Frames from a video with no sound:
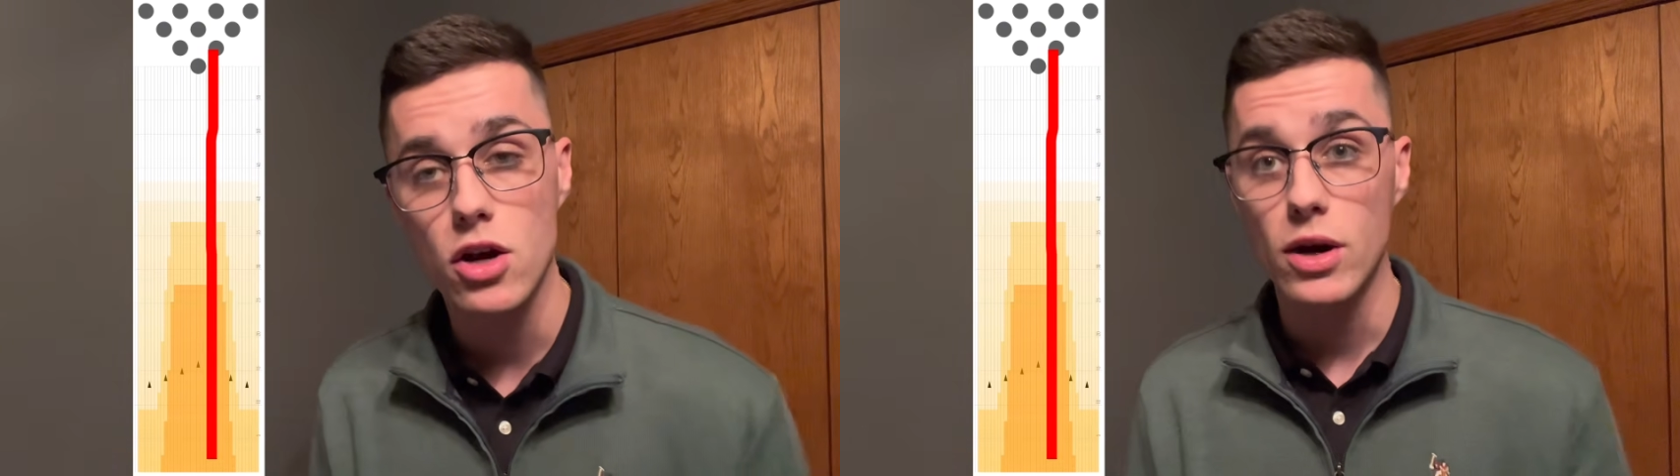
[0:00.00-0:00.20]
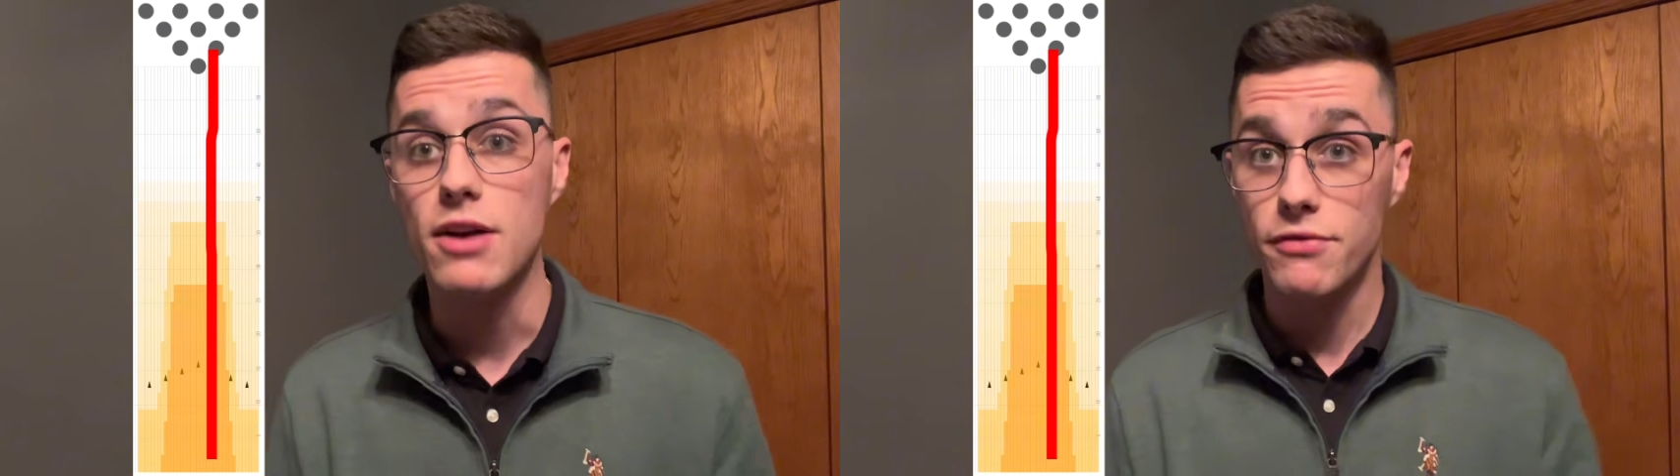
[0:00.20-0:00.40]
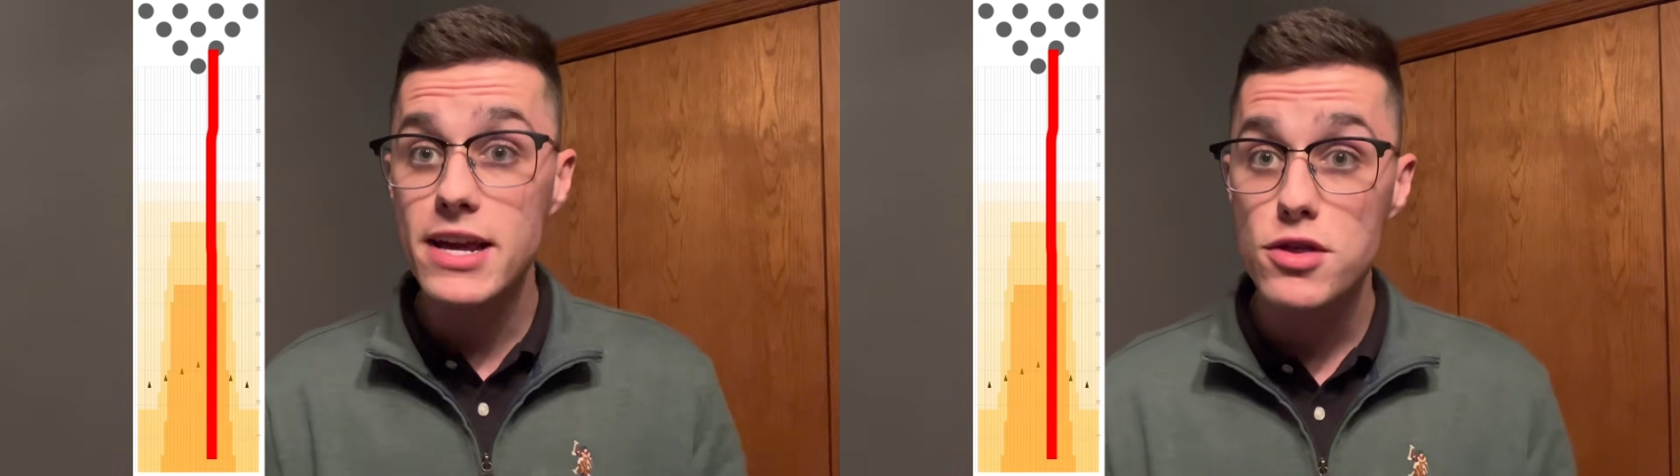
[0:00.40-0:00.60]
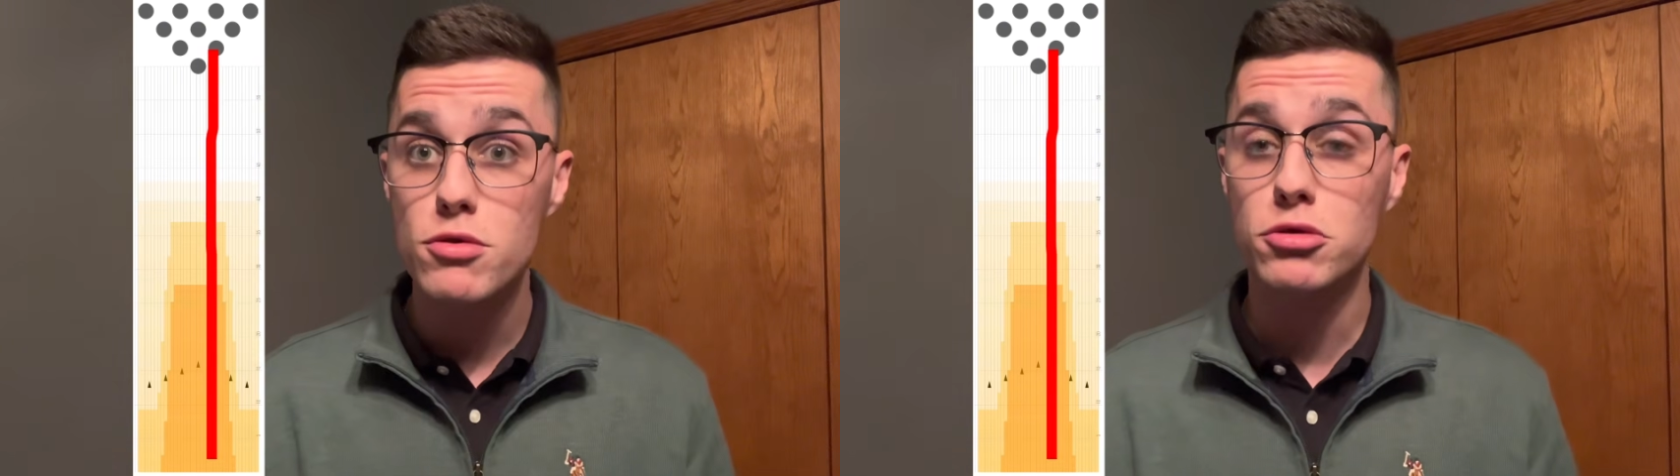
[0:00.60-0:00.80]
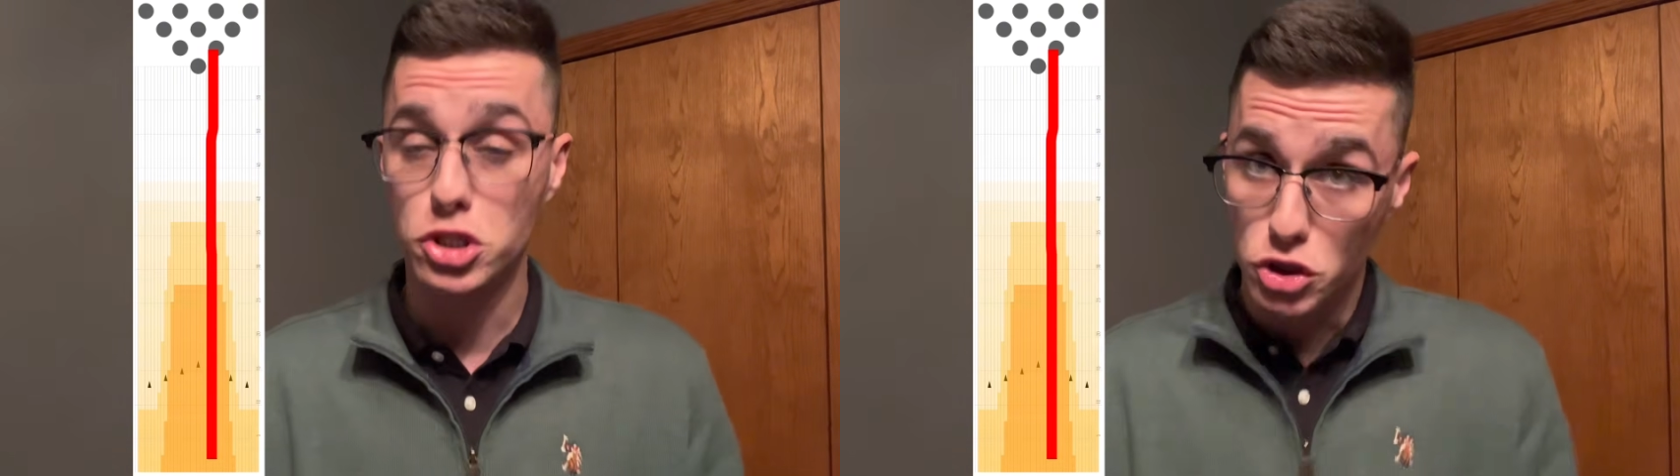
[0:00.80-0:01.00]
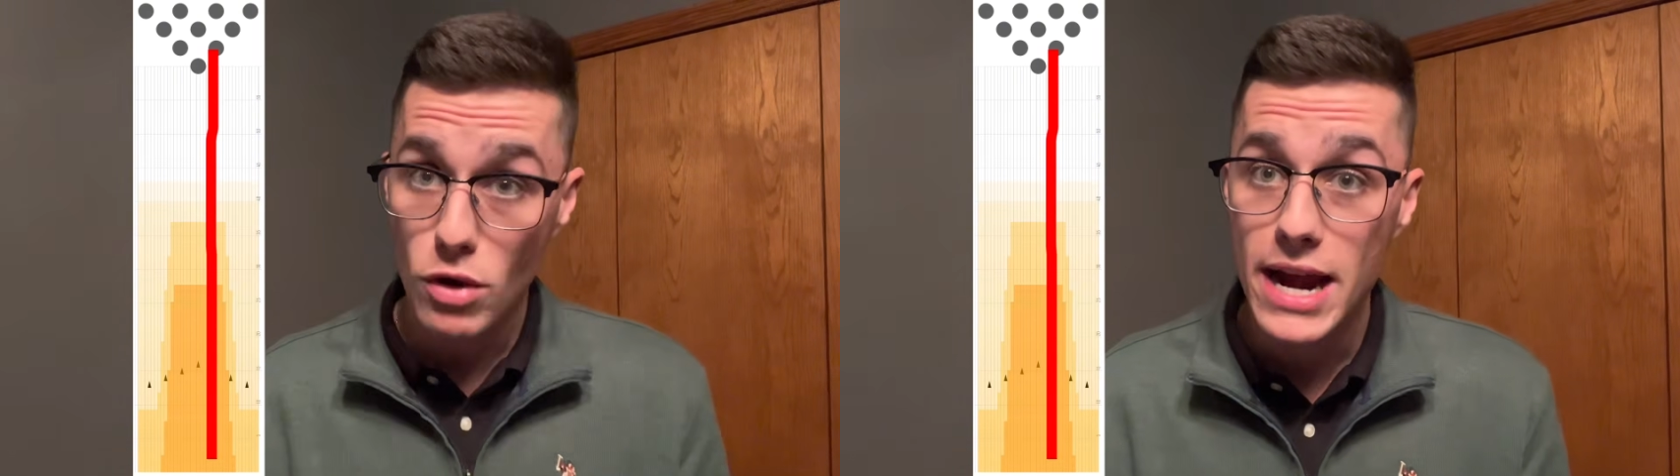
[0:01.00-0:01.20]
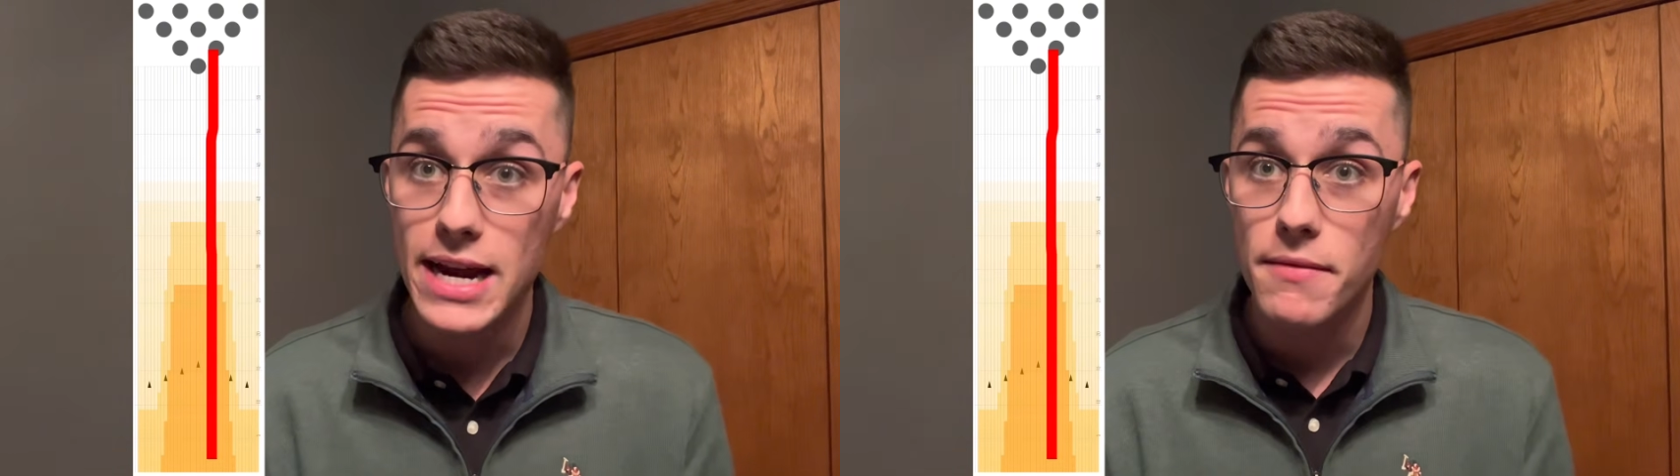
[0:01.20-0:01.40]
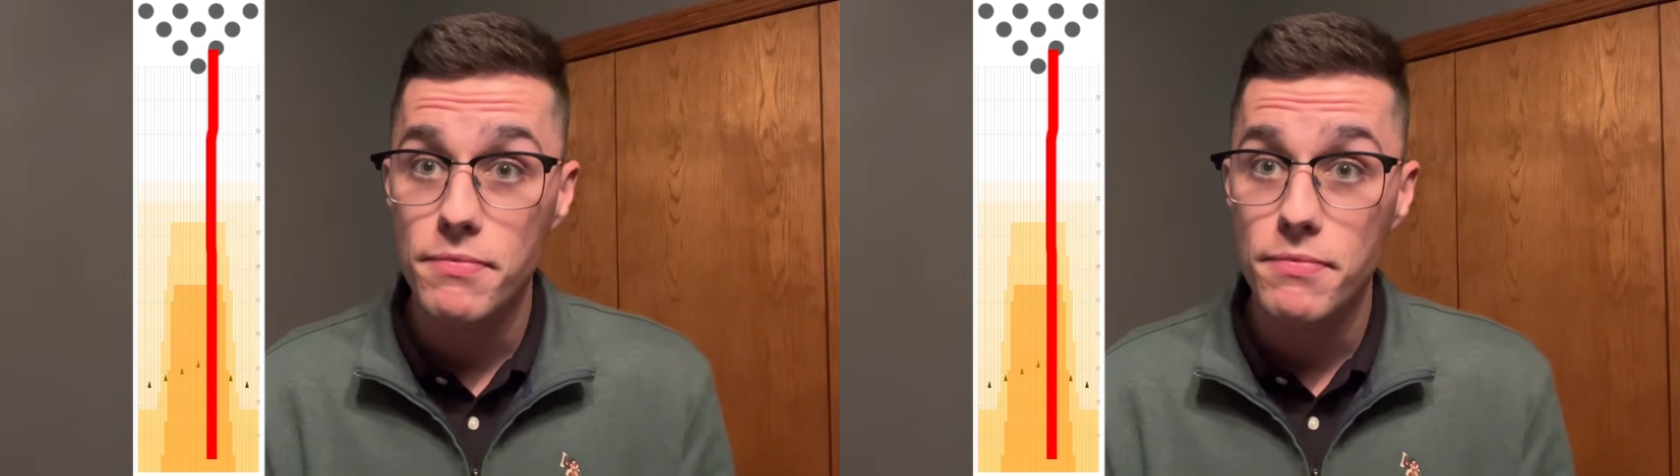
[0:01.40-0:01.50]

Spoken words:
if they threw straight,